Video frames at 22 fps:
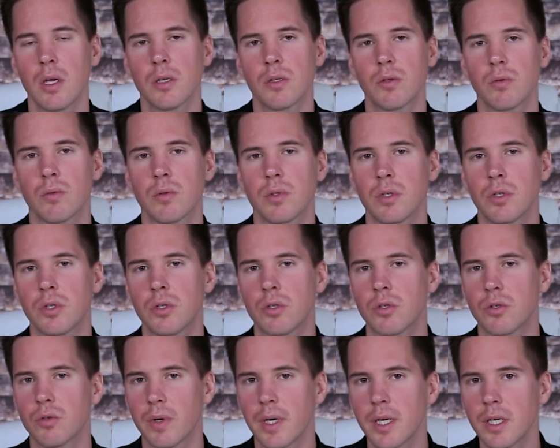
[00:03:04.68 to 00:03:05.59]
So it's a
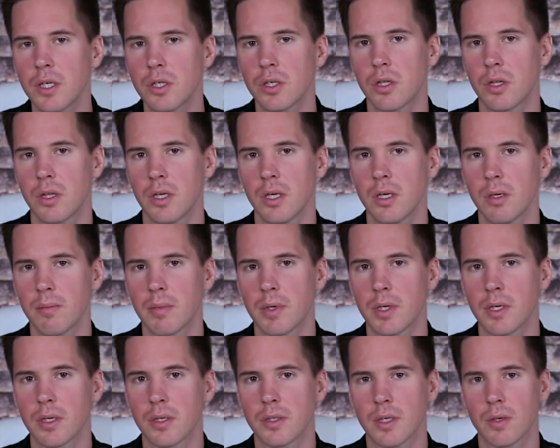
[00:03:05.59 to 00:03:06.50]
strange thing,
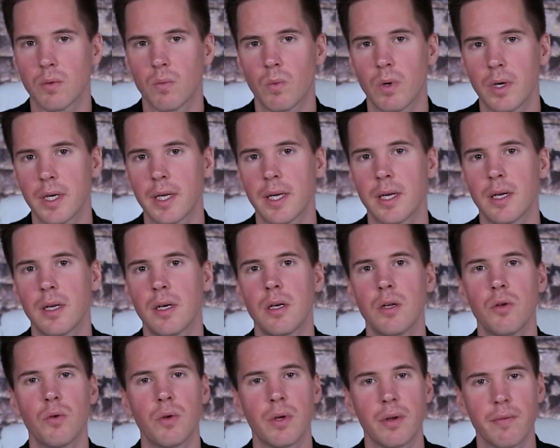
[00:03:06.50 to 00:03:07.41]
because on one hand,
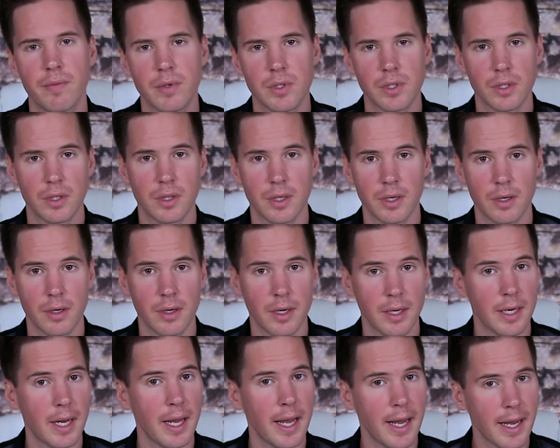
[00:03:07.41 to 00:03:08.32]
you can visit there
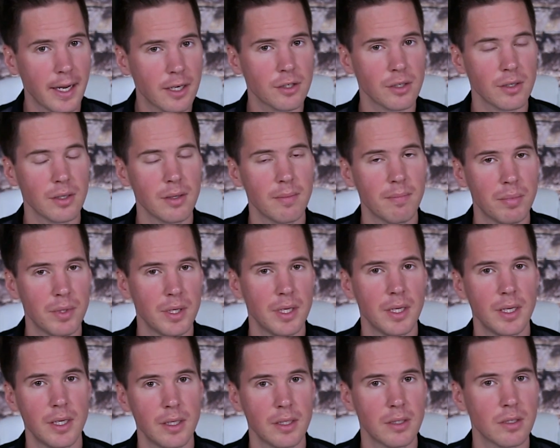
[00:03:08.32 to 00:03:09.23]
and actually
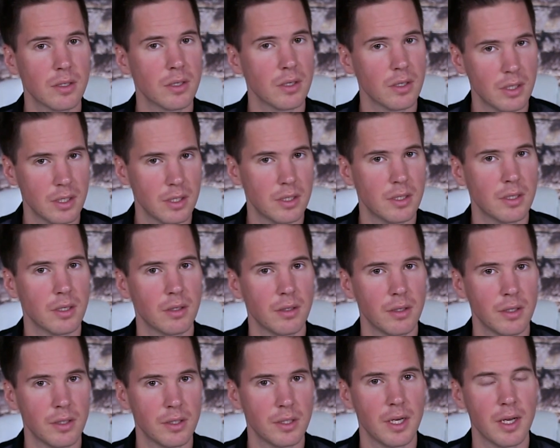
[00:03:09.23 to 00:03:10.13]
be
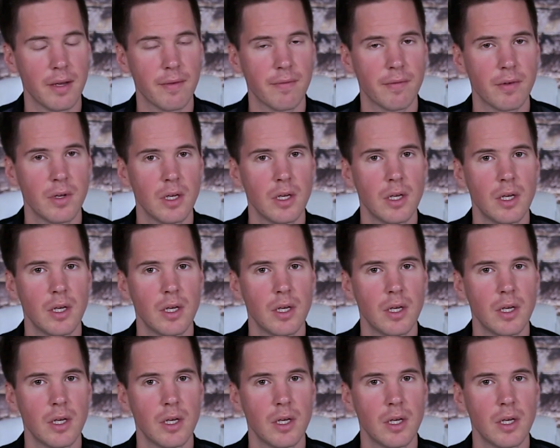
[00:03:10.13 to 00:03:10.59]
statistically safe.